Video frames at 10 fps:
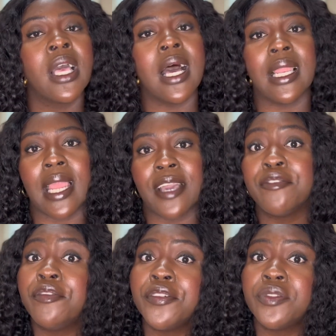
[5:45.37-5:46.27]
are like
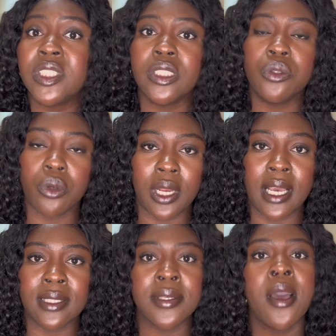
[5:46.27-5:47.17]

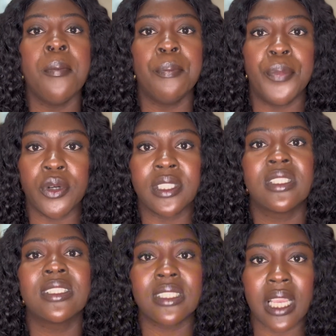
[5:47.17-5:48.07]
$50, but
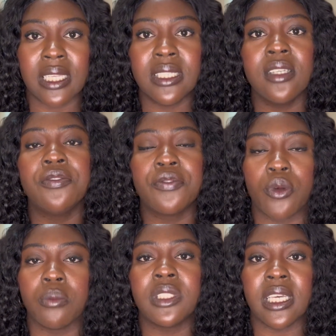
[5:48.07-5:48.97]
starting
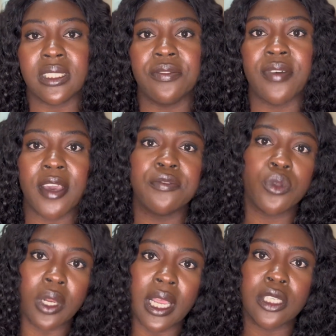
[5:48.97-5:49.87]
from
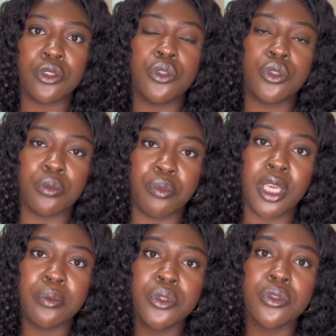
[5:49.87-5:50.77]
$35, you should be
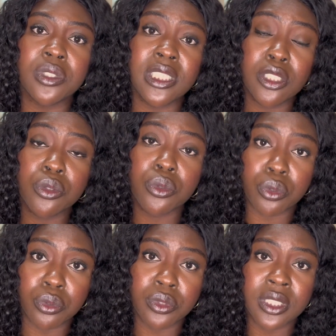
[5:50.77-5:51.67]
able to see
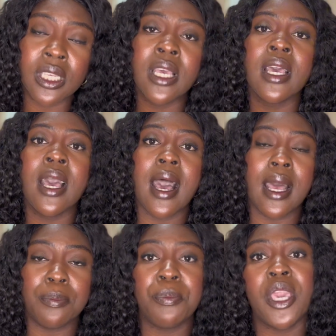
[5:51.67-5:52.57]
schools
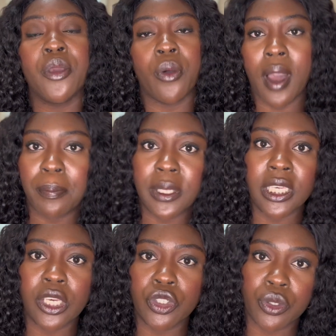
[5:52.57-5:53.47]
and pay your
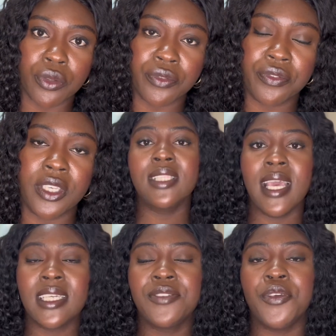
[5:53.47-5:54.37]
application fee.
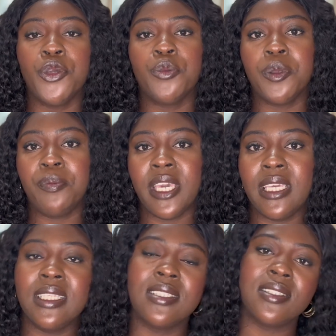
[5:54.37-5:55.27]
Next fee you'll be
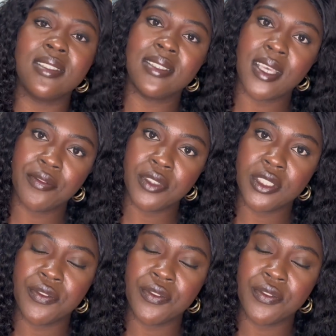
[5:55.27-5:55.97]
paying is the service